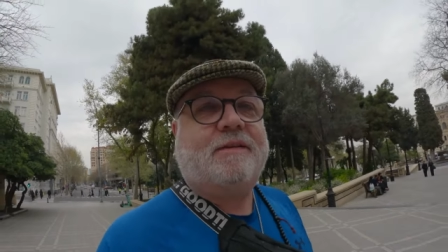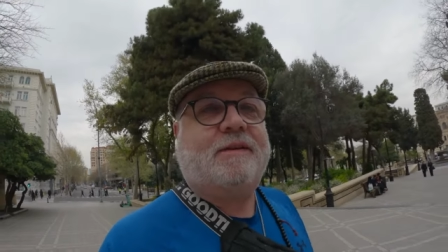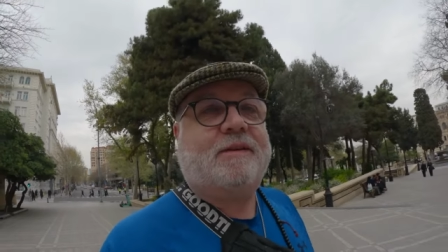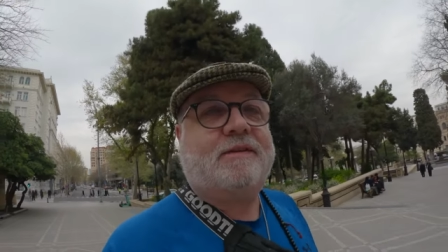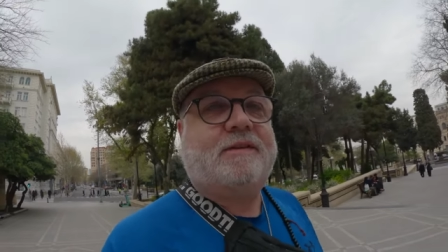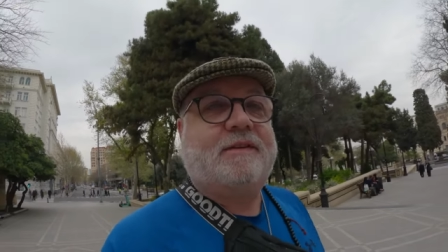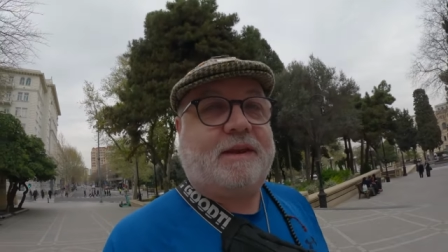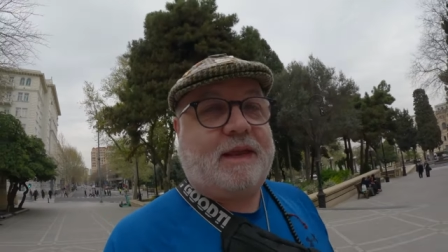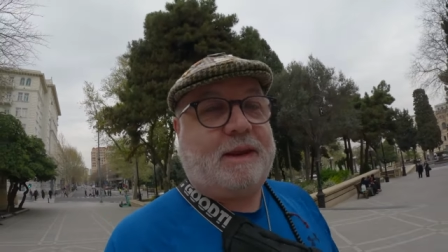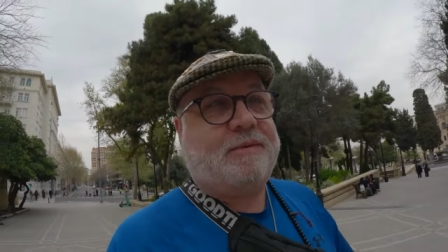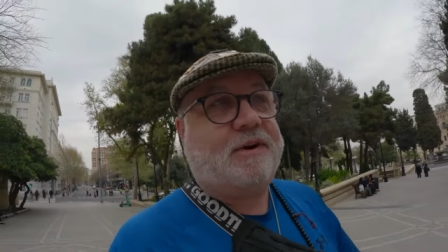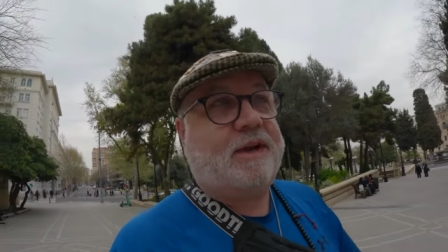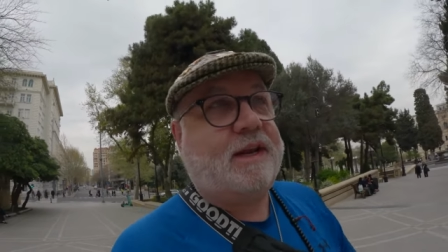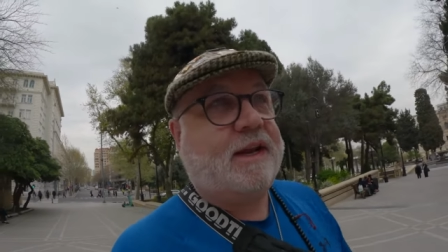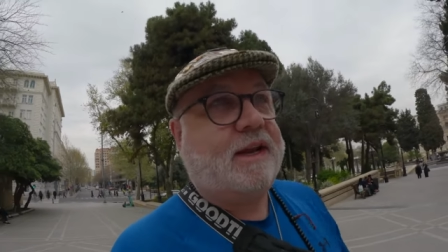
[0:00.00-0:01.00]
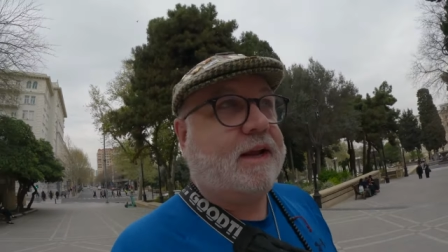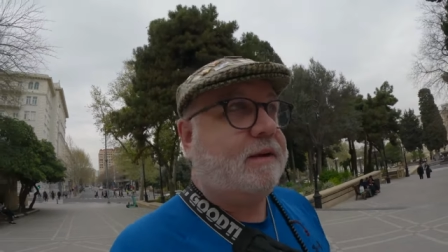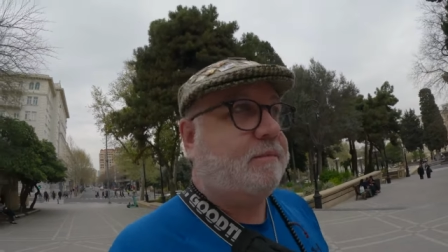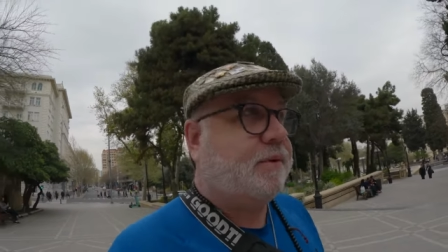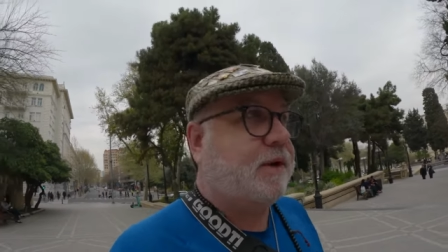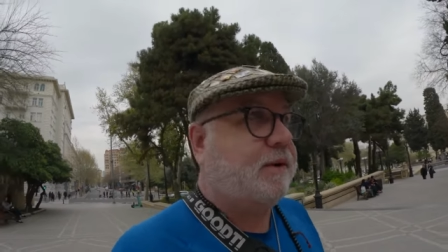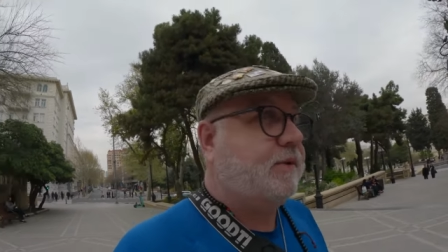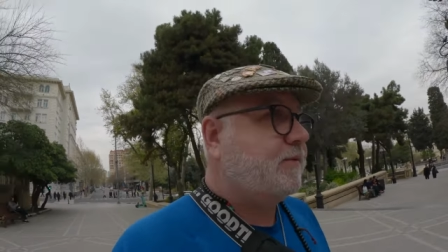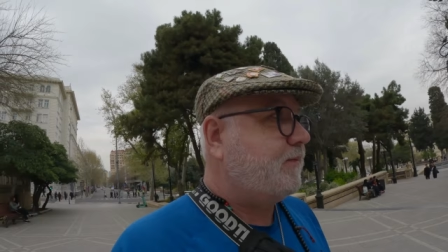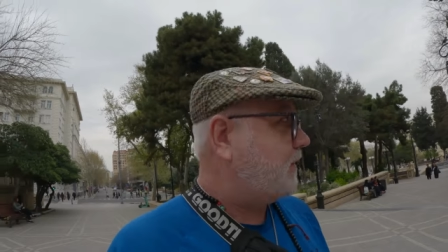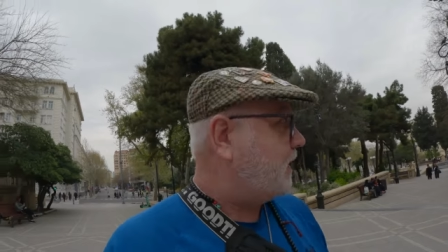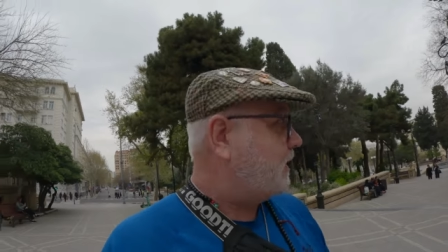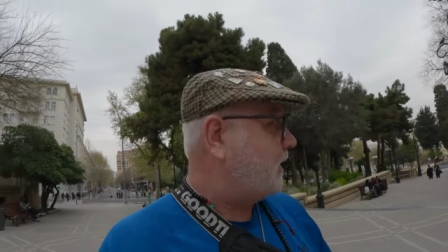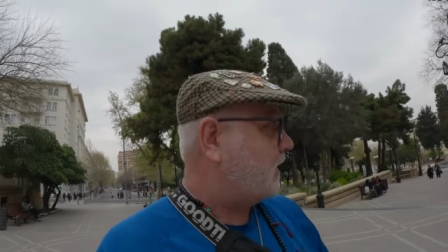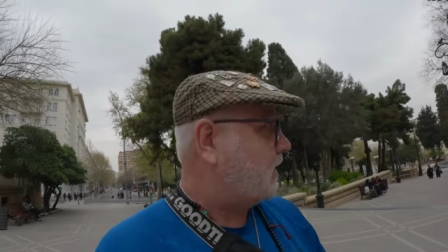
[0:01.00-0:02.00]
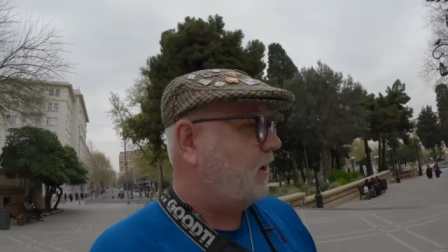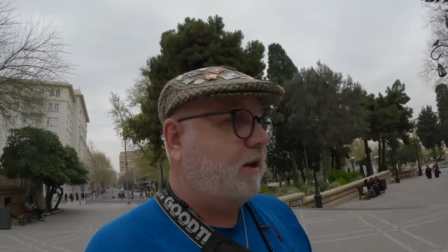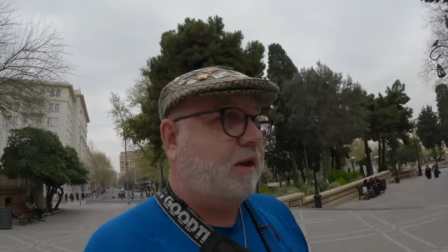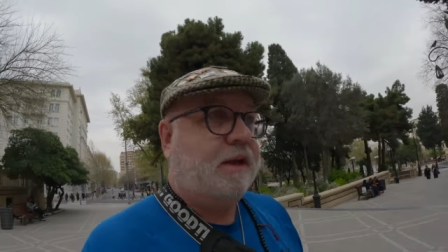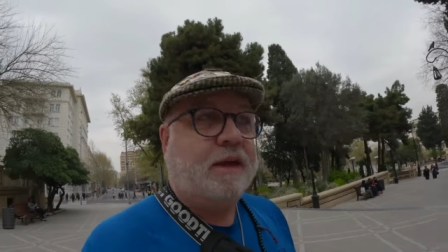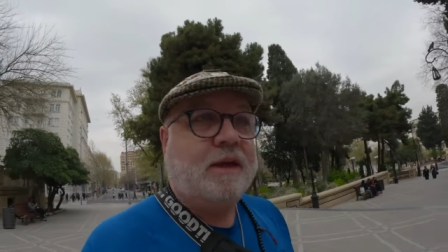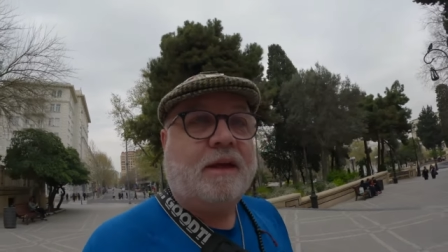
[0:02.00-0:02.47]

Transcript: just to keep clean and that, but it was very good.